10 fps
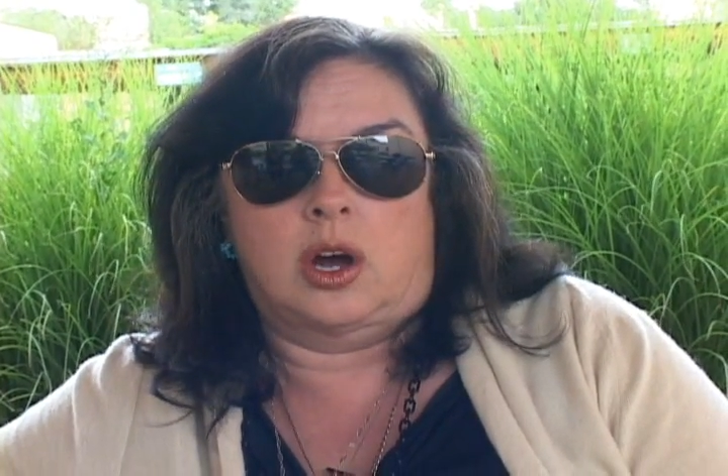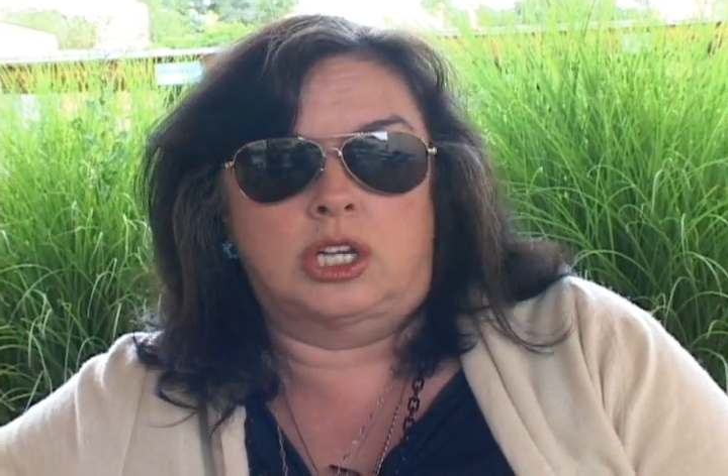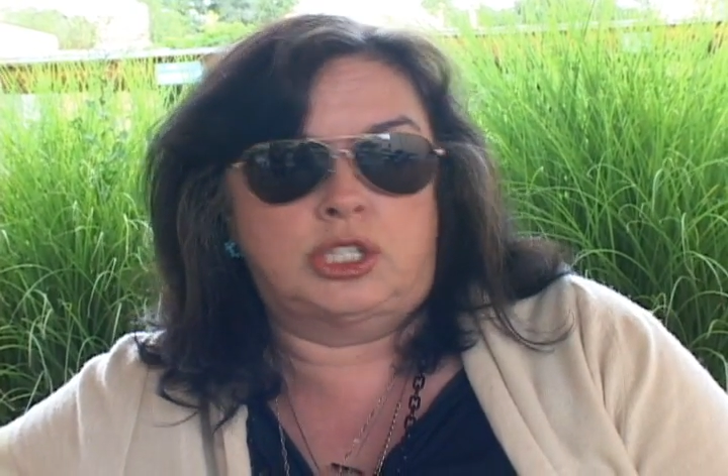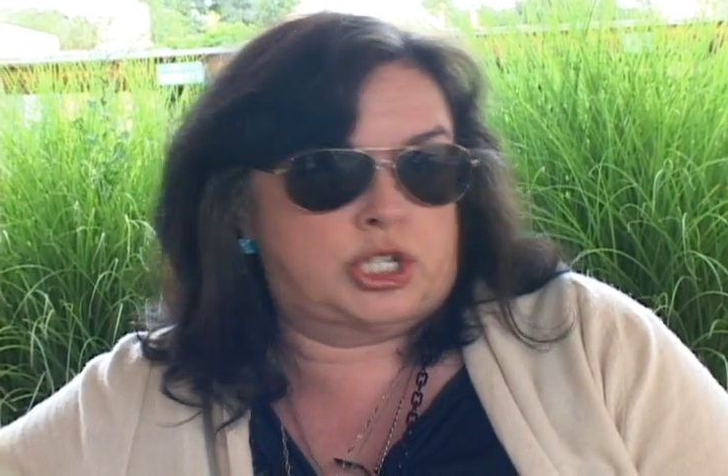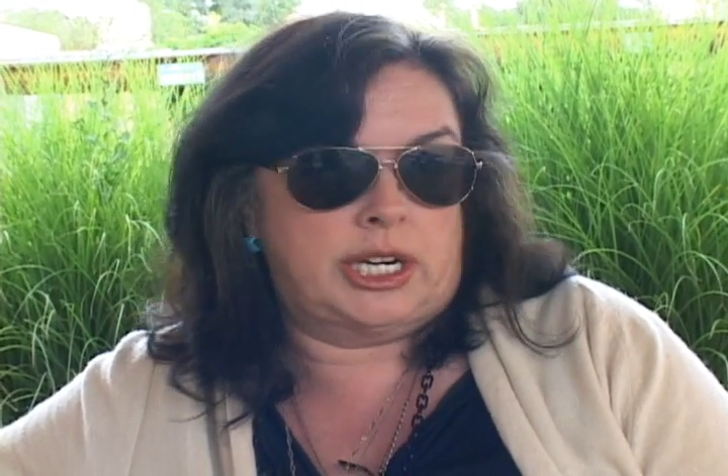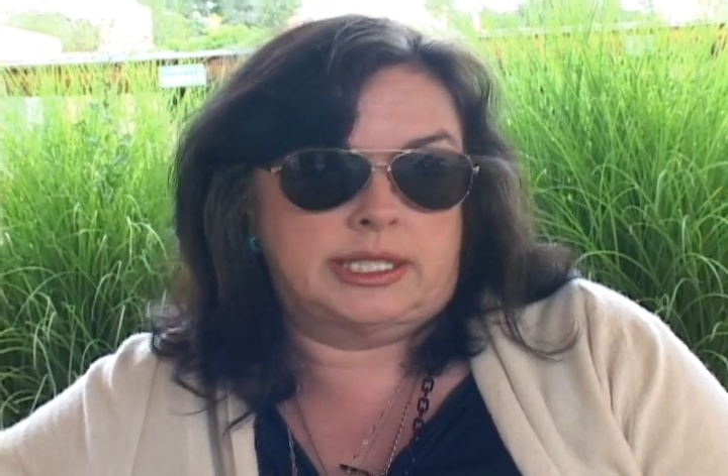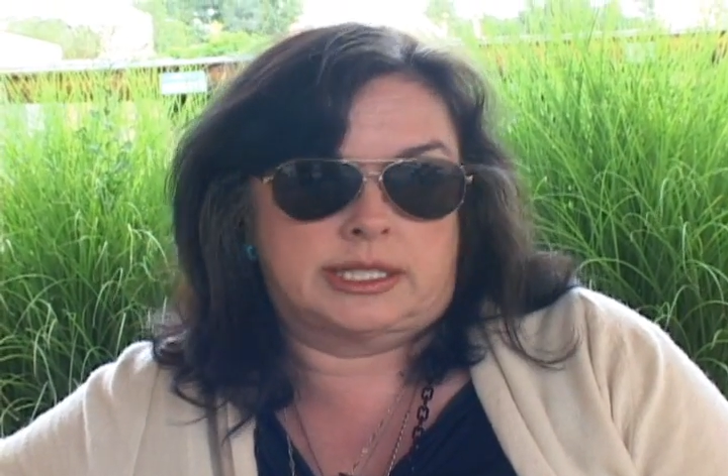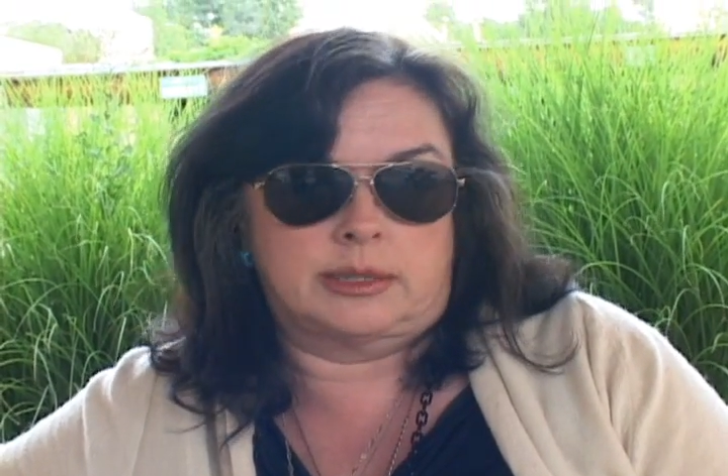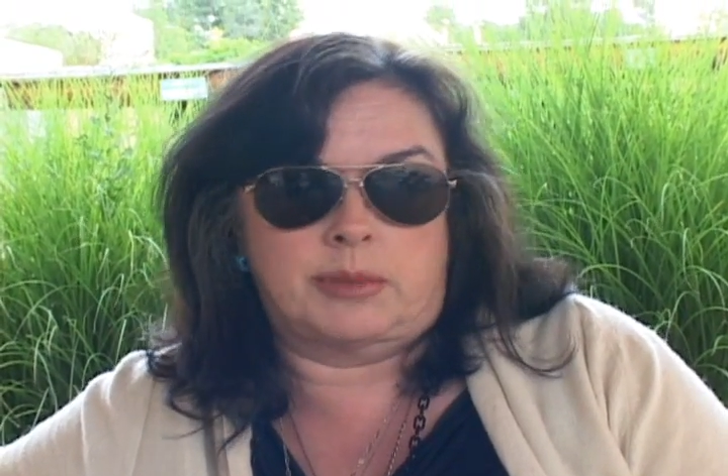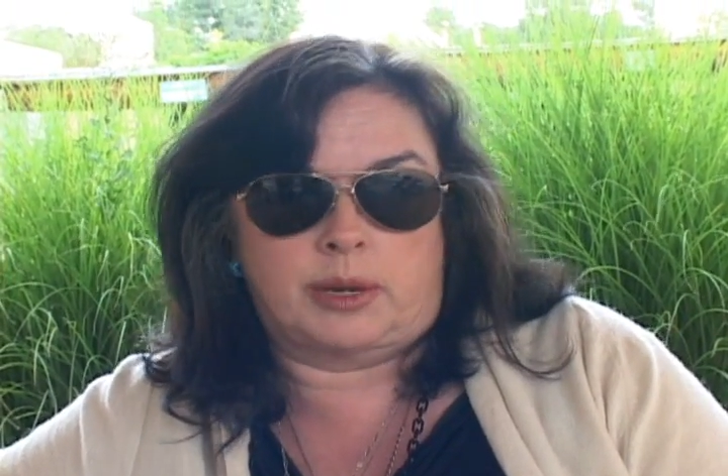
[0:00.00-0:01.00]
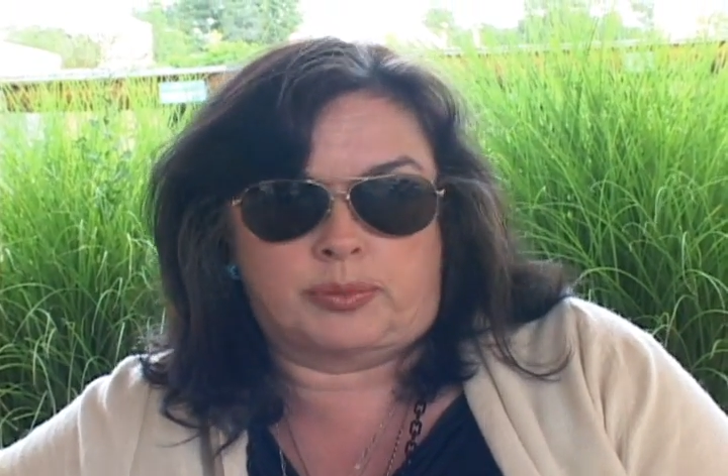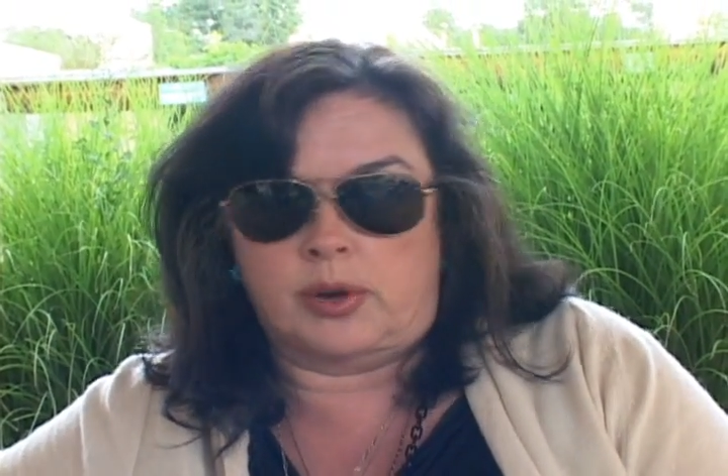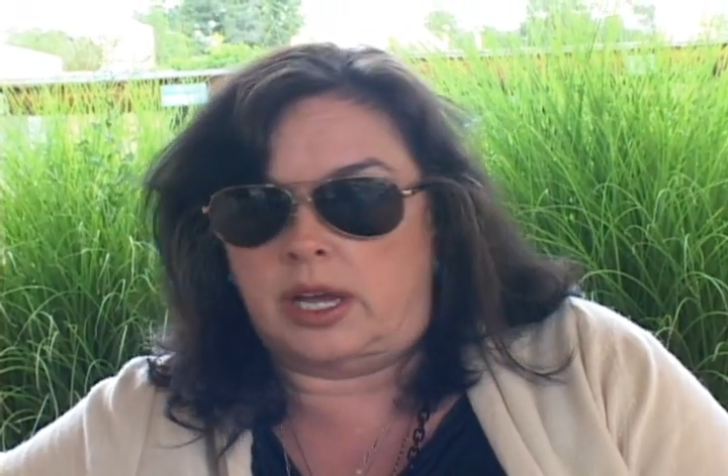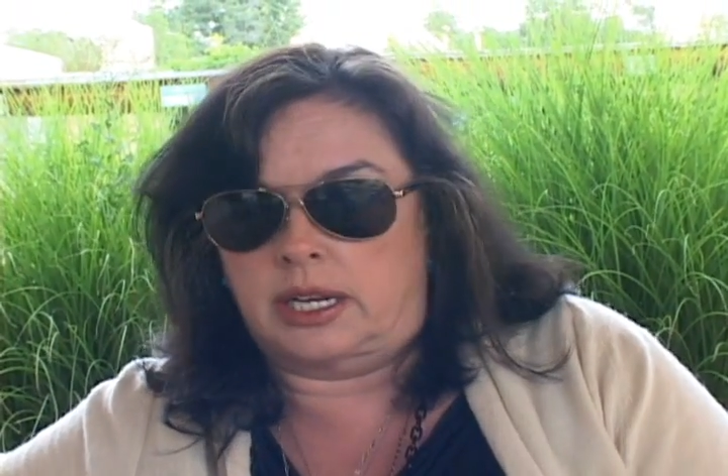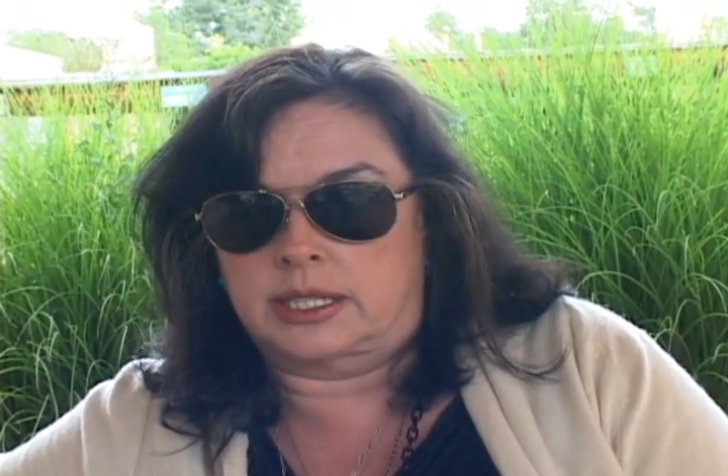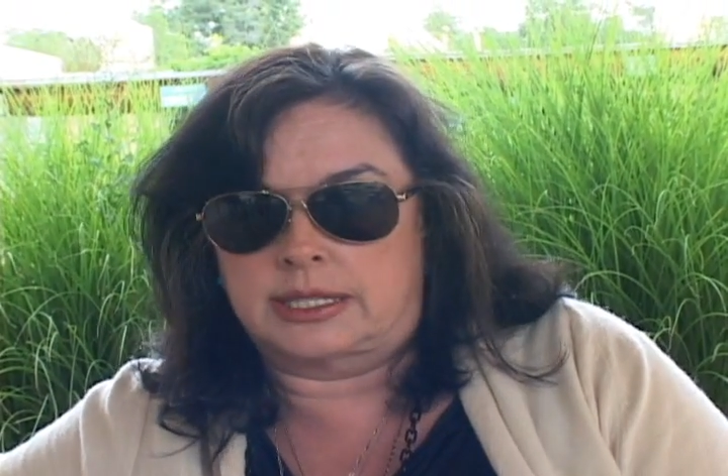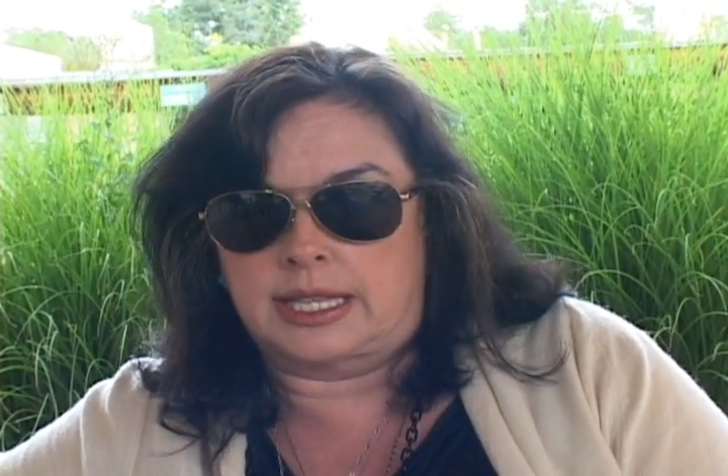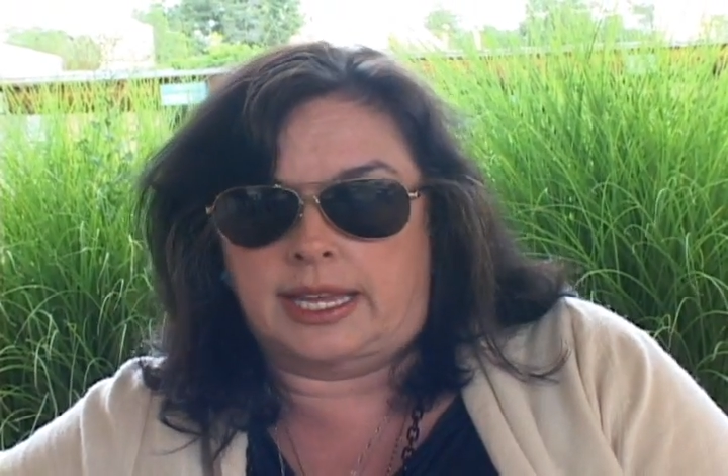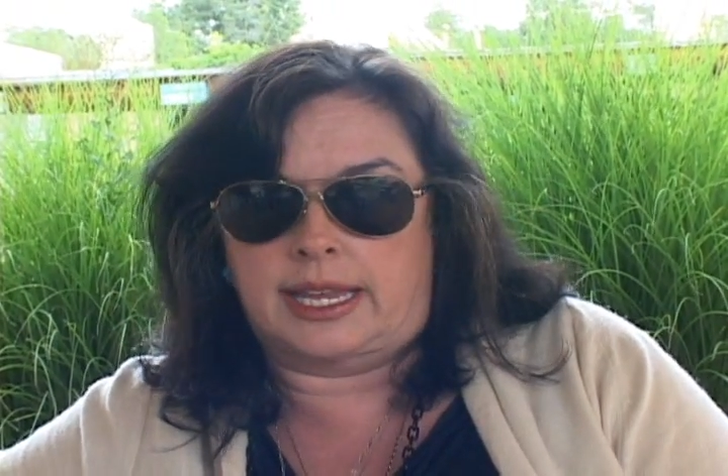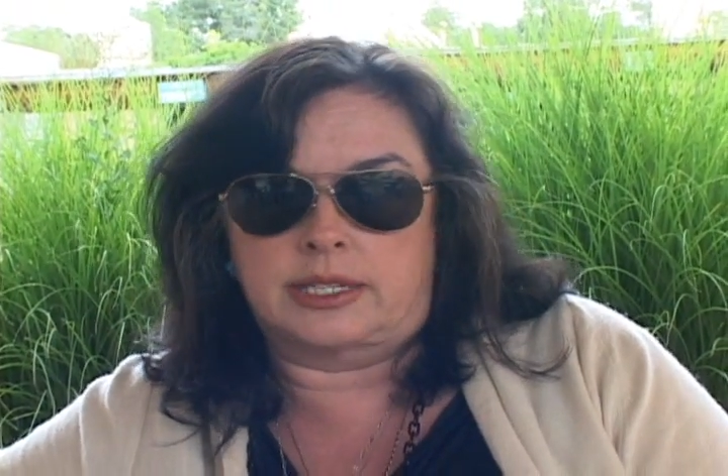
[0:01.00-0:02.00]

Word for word: on genes that make products like